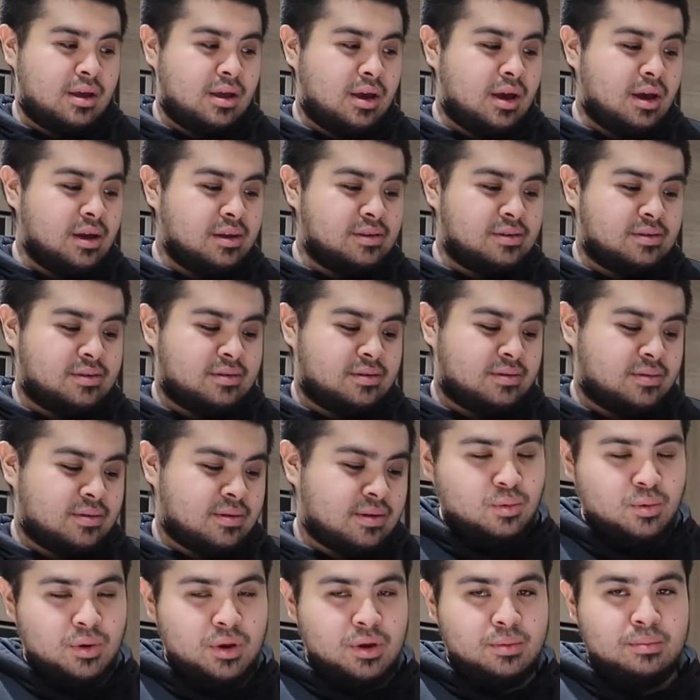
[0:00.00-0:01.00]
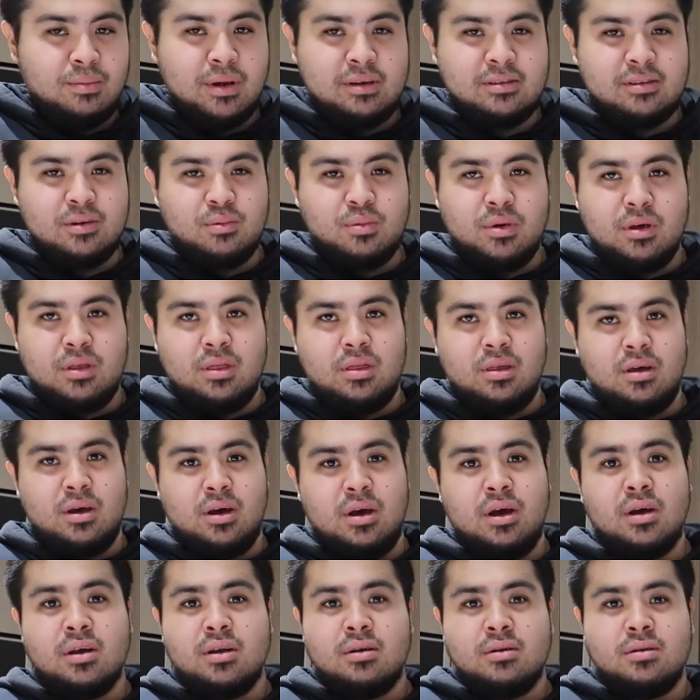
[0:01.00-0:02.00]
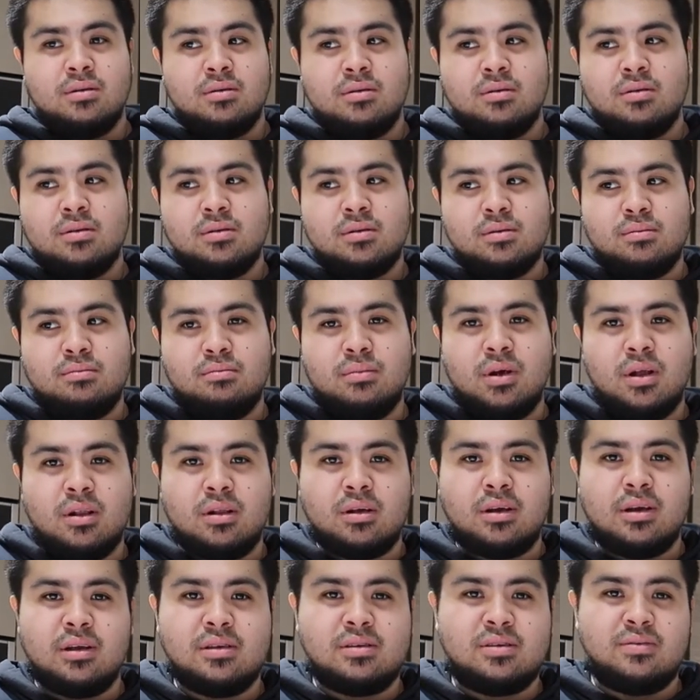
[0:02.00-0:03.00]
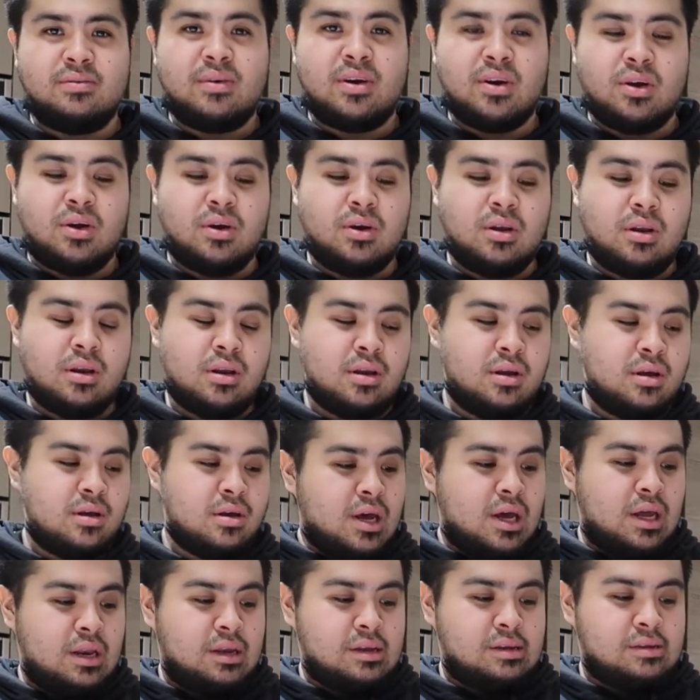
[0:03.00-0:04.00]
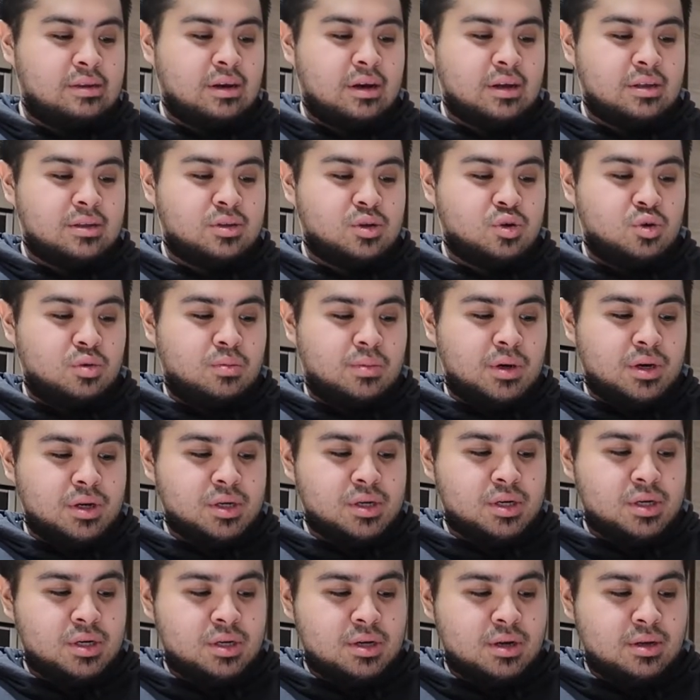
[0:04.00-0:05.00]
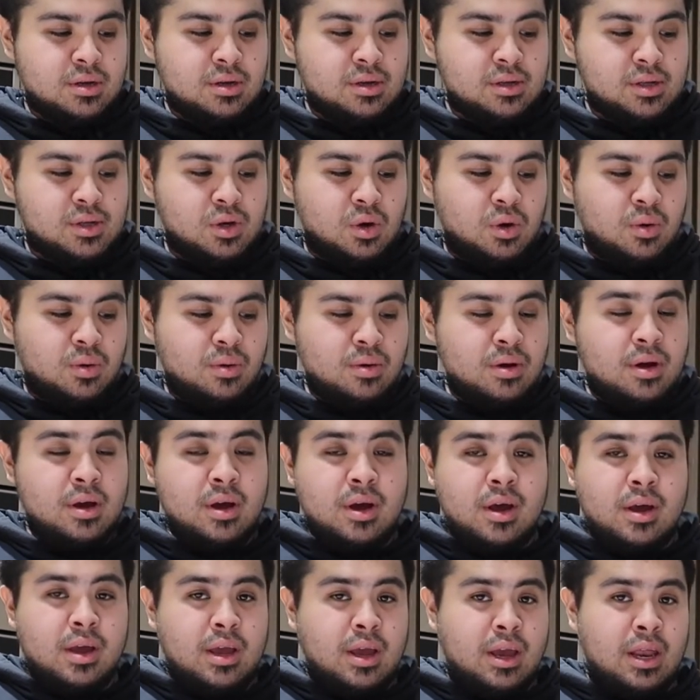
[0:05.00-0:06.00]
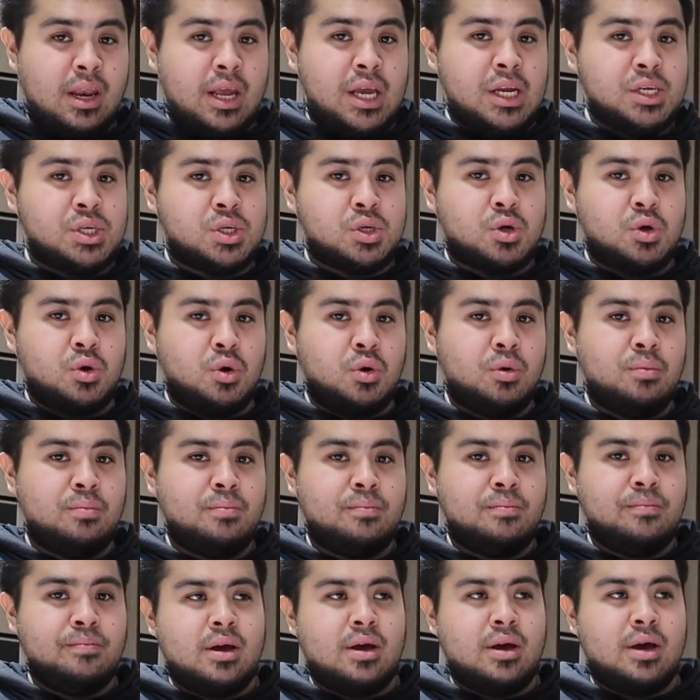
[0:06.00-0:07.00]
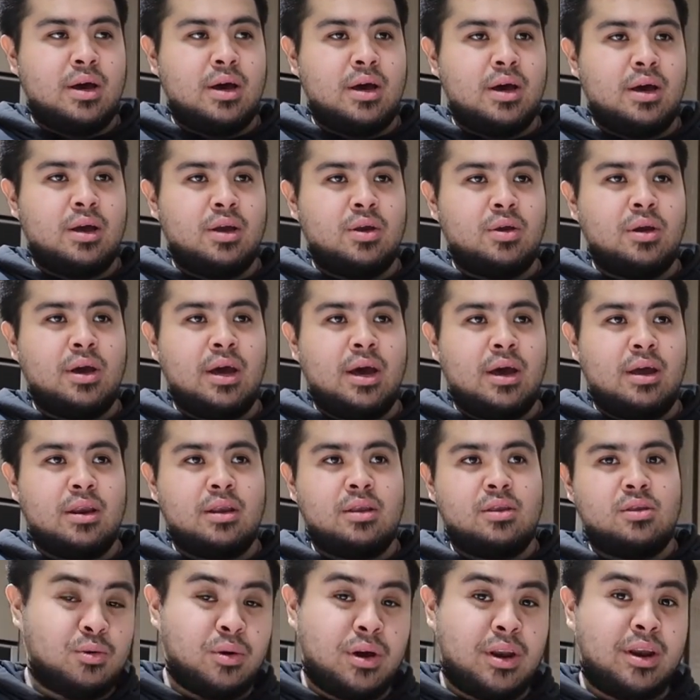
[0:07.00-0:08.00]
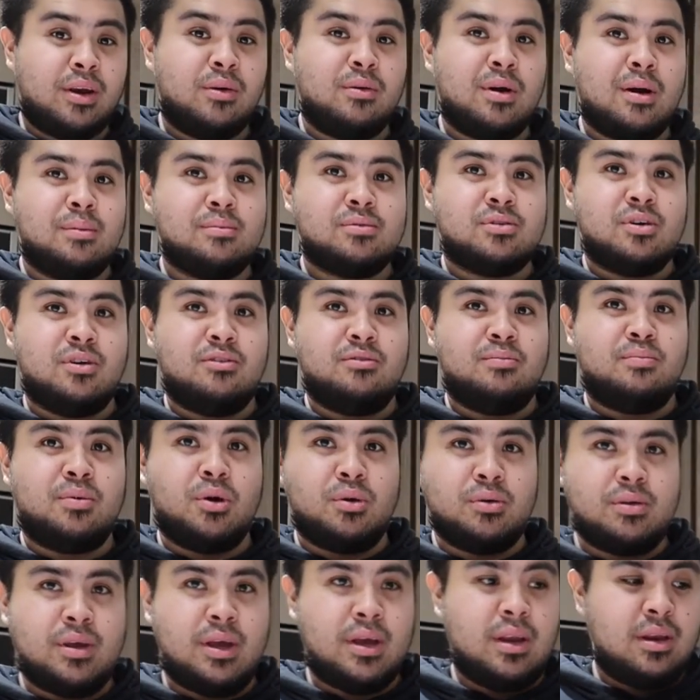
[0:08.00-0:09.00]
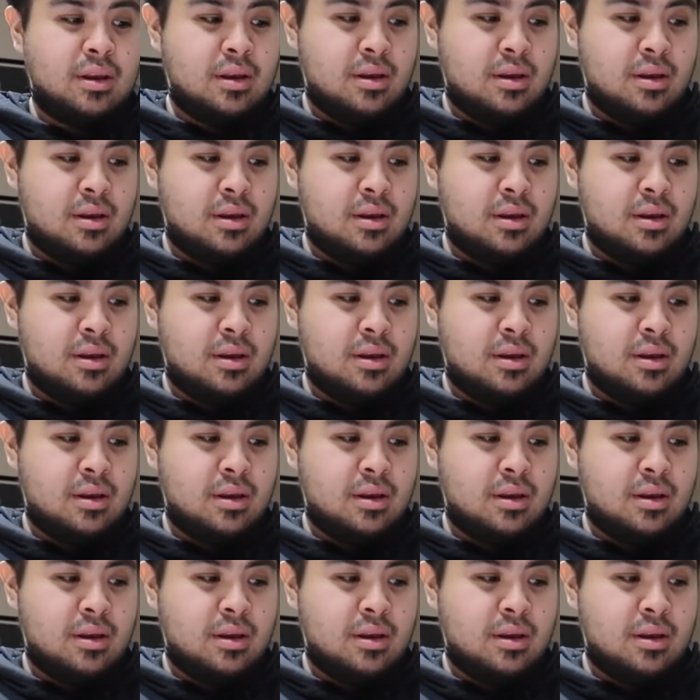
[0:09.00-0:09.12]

yeah, it's, when you mix it with the milk it's very good and it's not too much. So in each scoop Uh, you get twenty grams of protein,